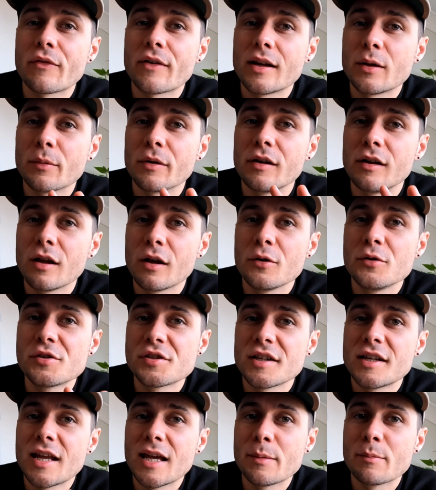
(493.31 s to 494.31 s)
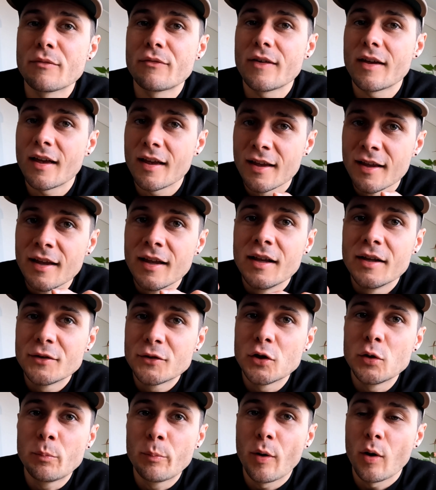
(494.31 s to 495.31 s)
If anyone knows the name of it,
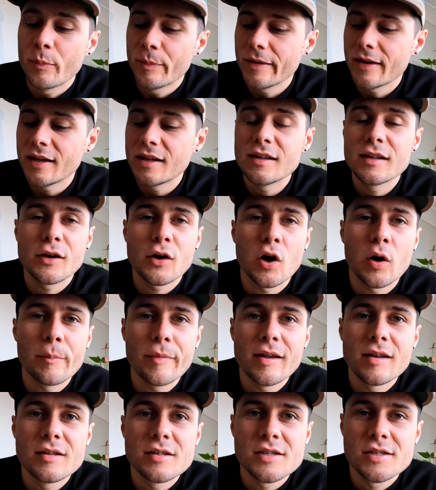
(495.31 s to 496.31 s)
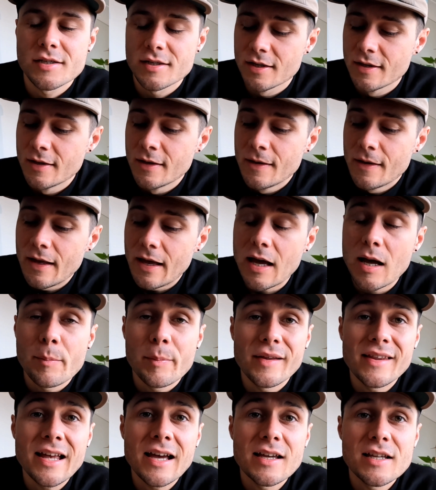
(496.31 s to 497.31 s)
do pop it in the comments.
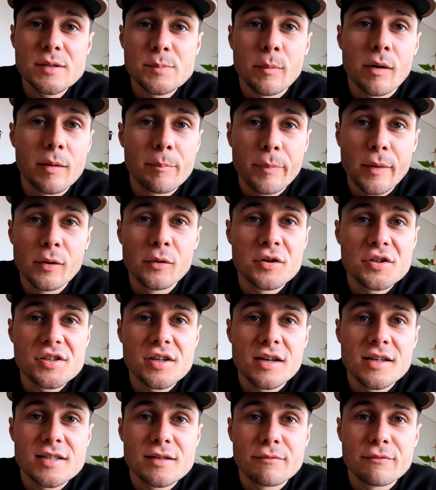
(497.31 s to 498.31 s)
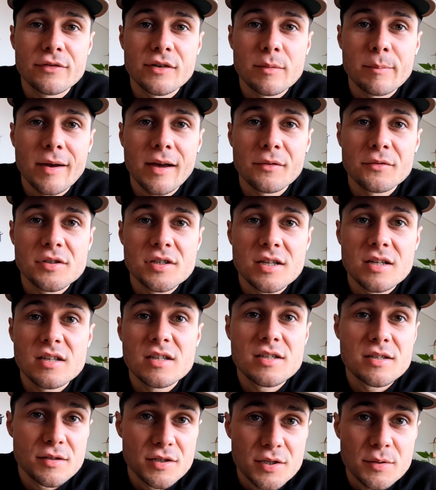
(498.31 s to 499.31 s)
But that is my bonus item for the
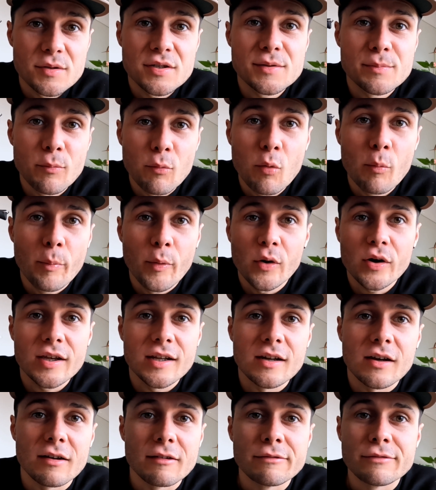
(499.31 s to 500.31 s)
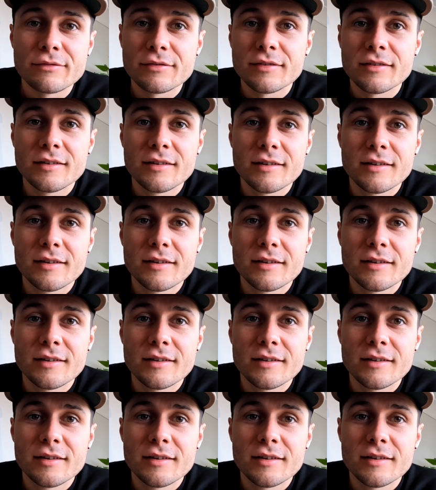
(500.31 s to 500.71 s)
mountains, so a small pocket knife.